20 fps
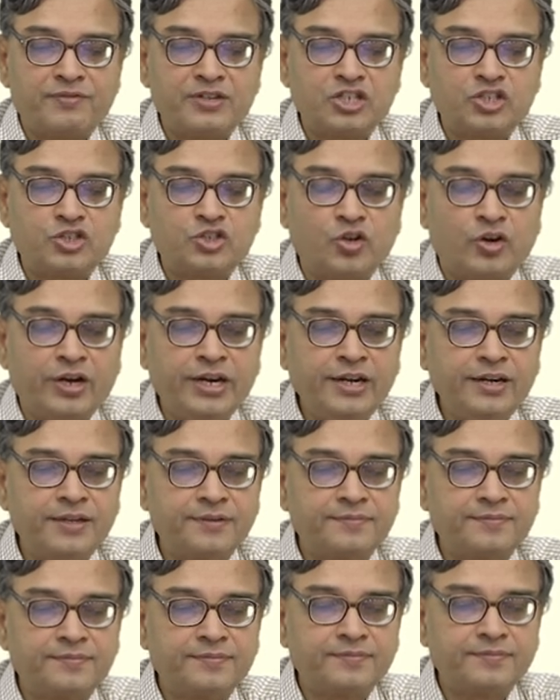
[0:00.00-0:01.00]
this joint
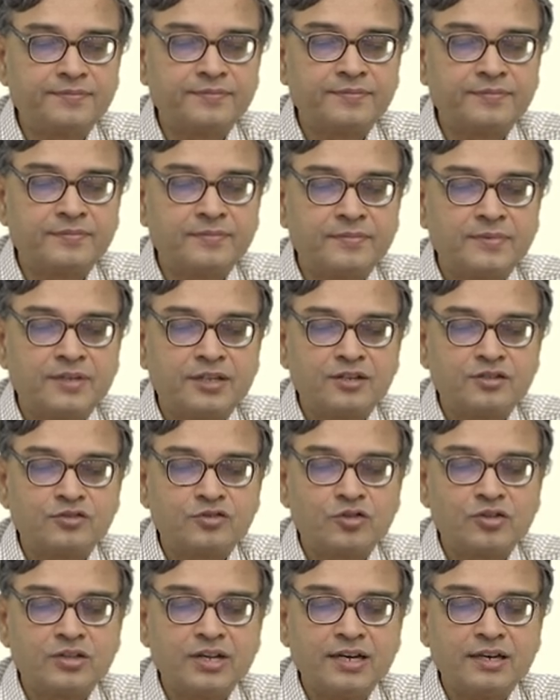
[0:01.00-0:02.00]

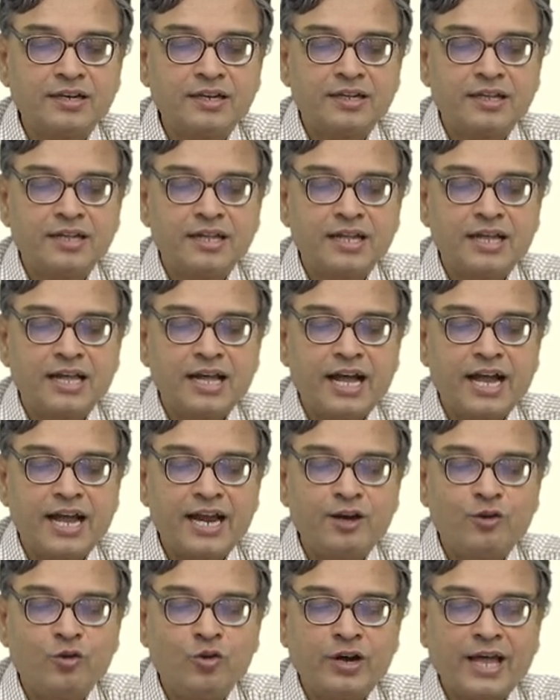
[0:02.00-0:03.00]
so that I
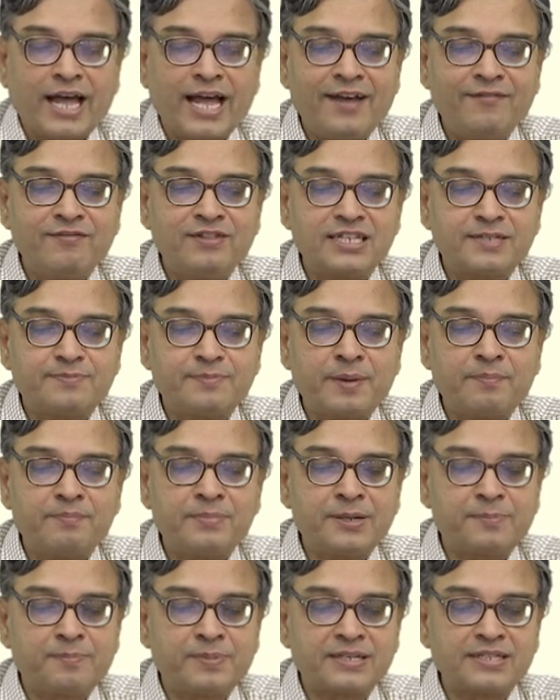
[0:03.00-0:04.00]
do not have this
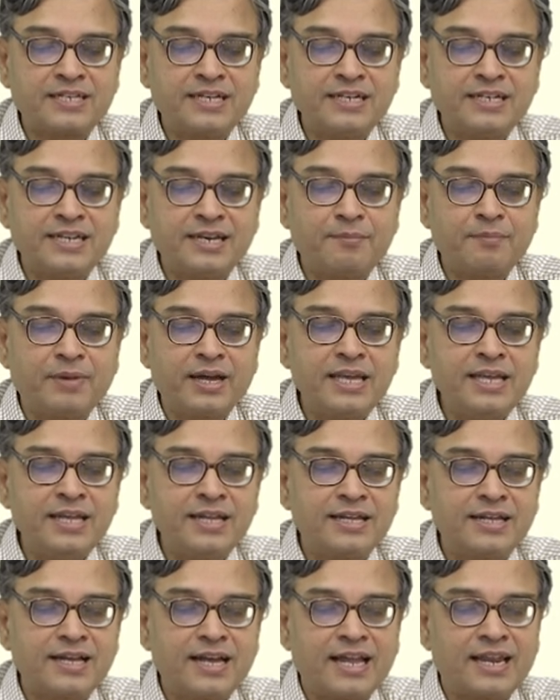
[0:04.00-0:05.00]
member present in my
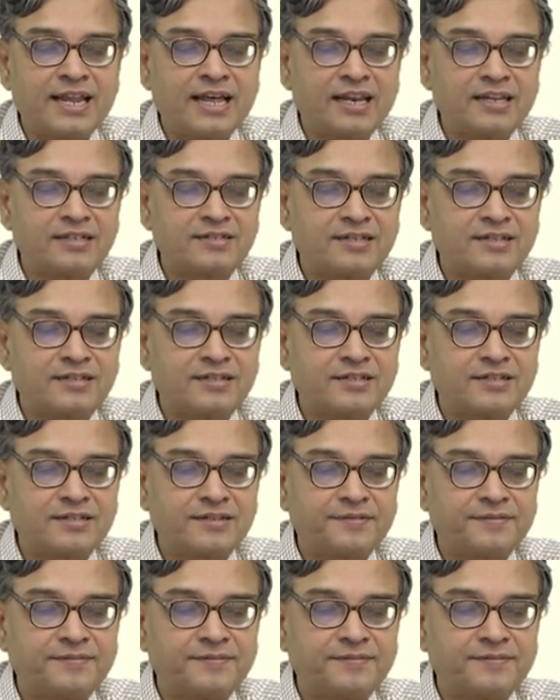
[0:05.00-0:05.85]
analysis.